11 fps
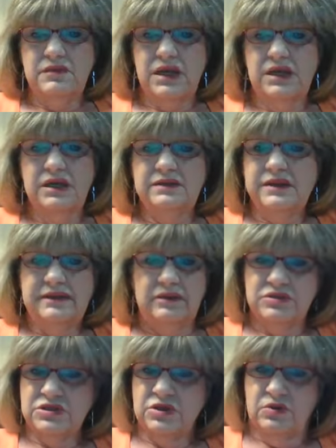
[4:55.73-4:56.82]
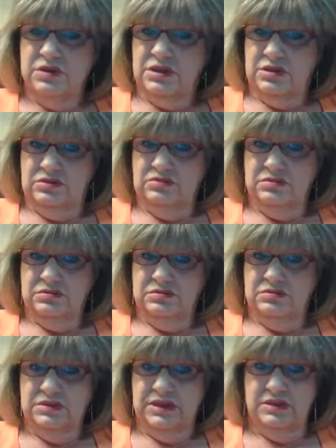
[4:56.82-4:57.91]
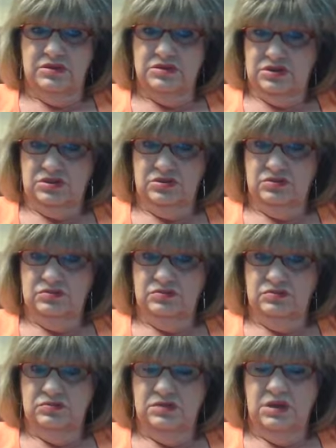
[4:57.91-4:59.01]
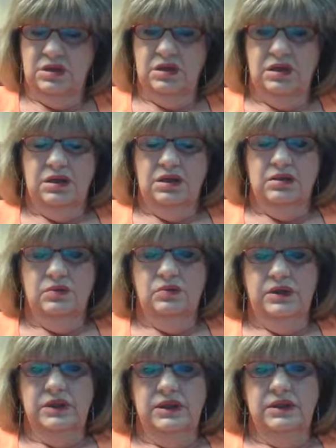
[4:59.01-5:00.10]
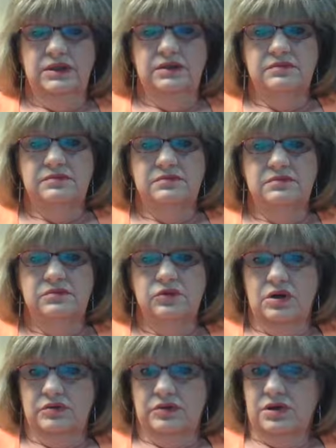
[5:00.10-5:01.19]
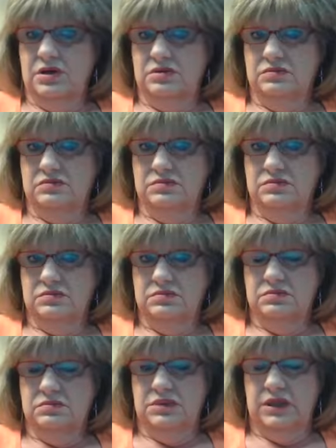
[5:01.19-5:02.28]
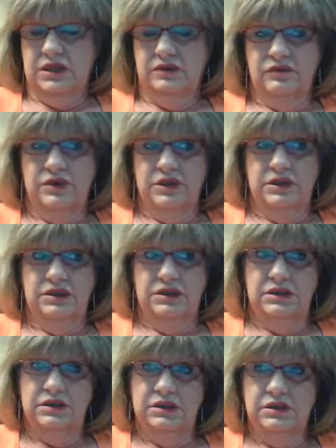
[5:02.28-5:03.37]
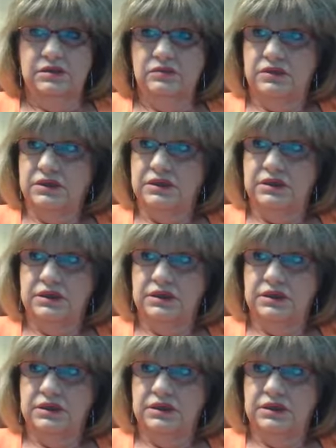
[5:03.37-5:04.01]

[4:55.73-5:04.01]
anything that was going on in our school. We were on our own. If we didn't get it, we didn't